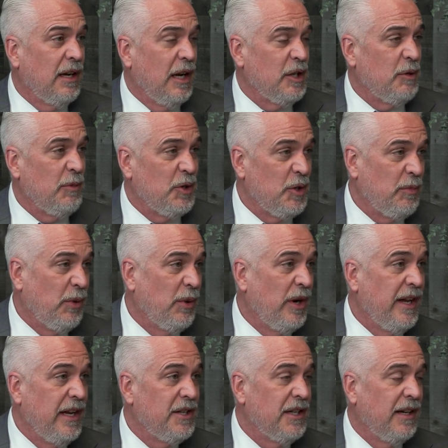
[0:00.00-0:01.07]
a customer
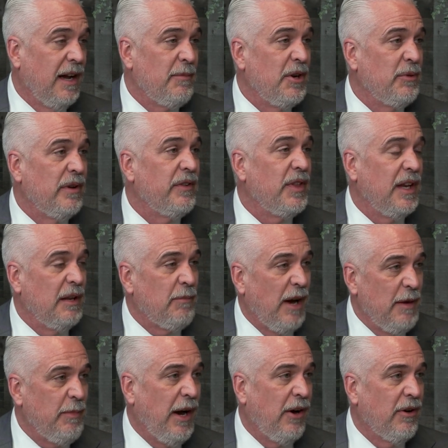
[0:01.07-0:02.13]
support agent, I'm going to do everything in
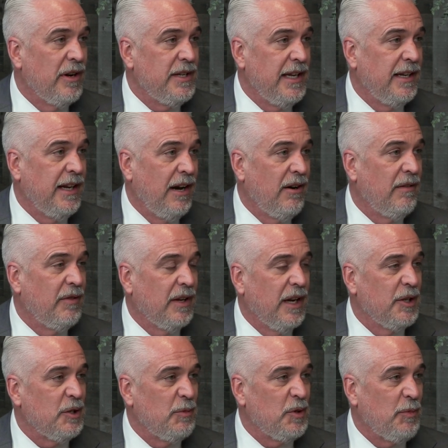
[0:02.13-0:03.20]
my power to take care of the
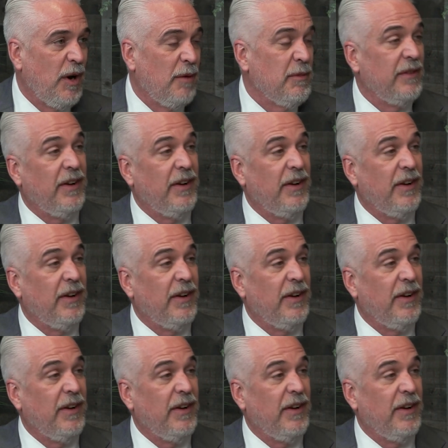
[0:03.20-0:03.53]
customer's problem.